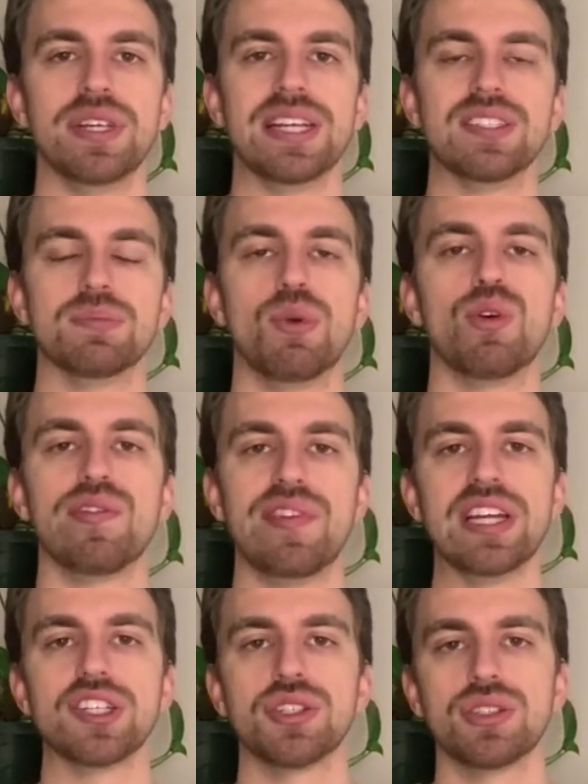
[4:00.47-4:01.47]
is
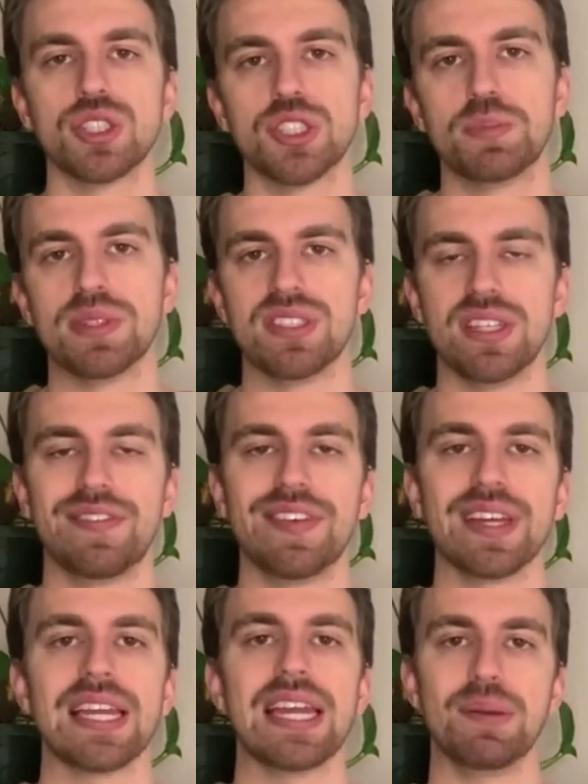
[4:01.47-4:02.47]
motivational
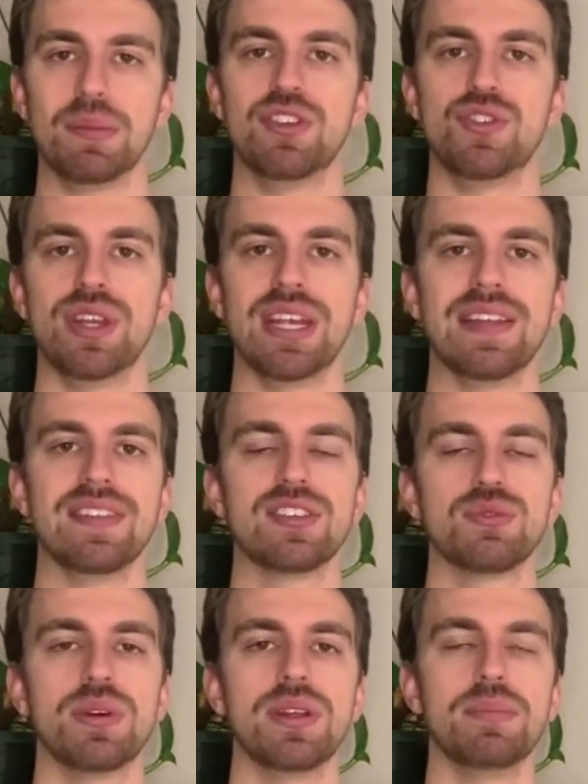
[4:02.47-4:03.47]
specific imagery, and this
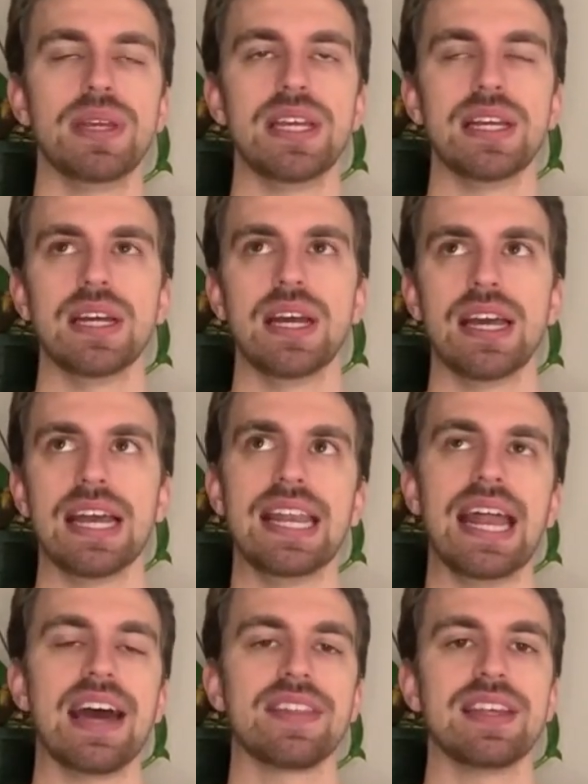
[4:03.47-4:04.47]
would be an
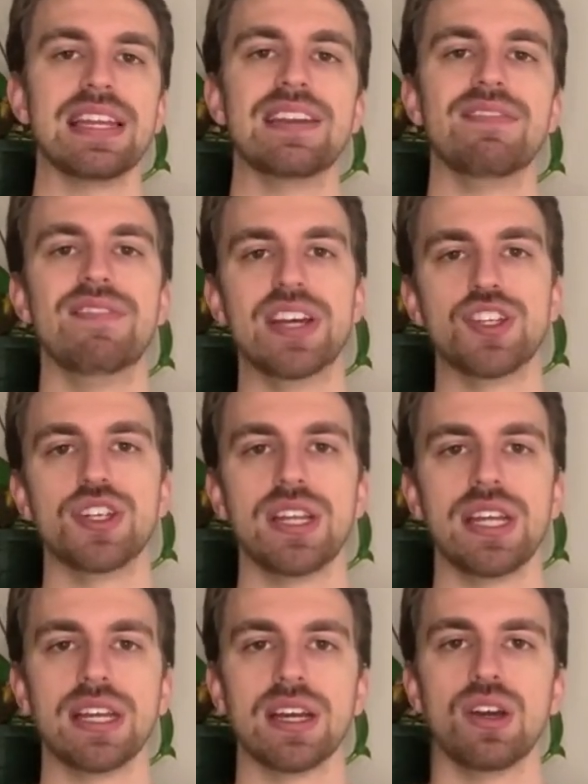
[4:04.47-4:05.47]
athlete
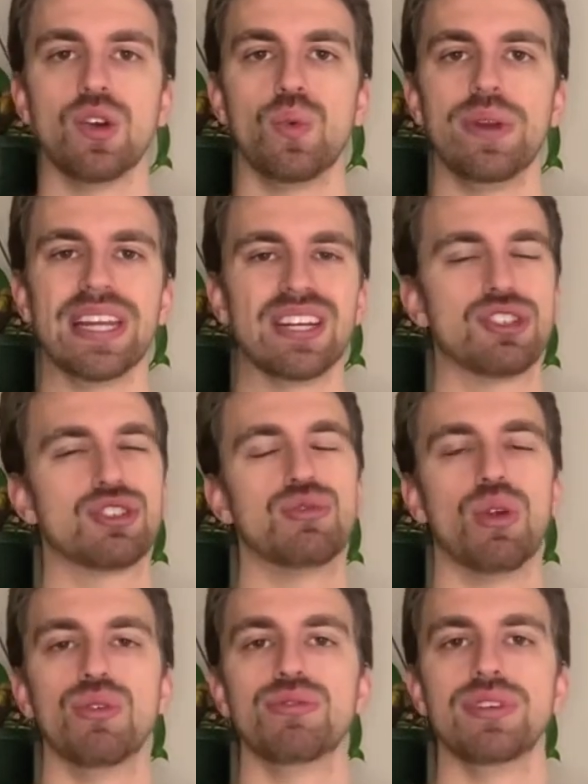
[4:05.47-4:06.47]
envisioning winning a
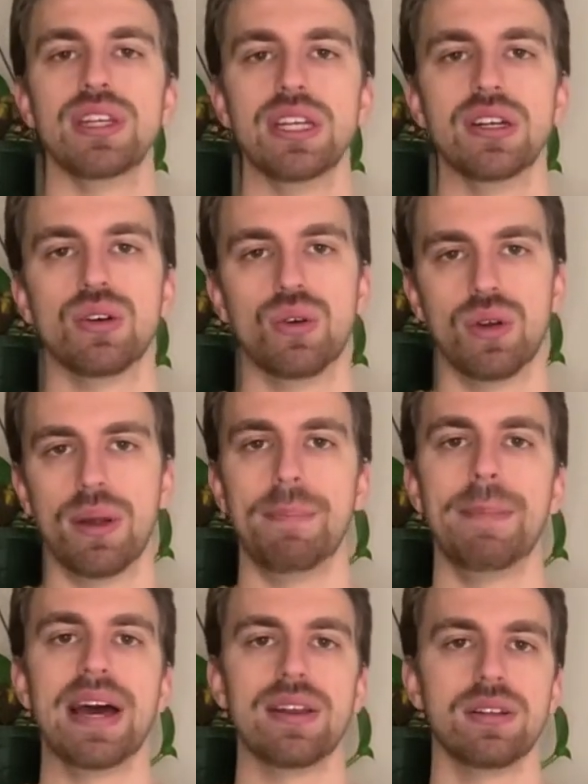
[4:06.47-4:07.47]
trophy or a
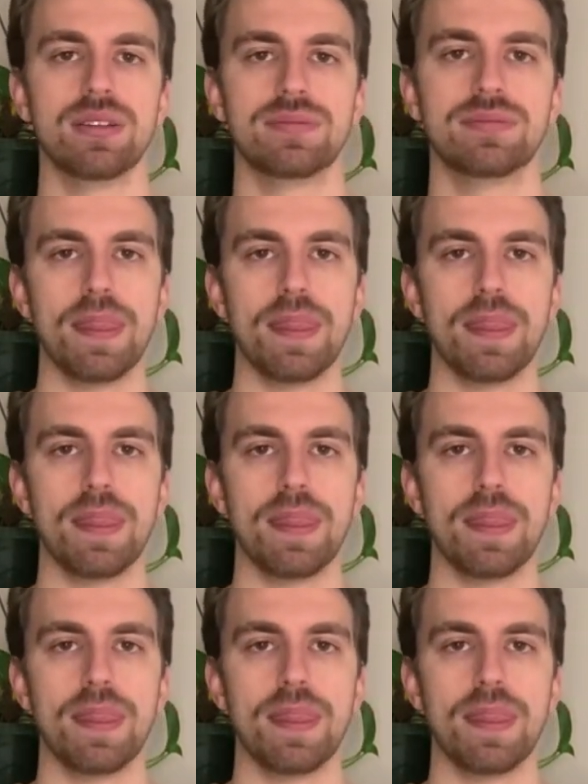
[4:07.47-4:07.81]
medal.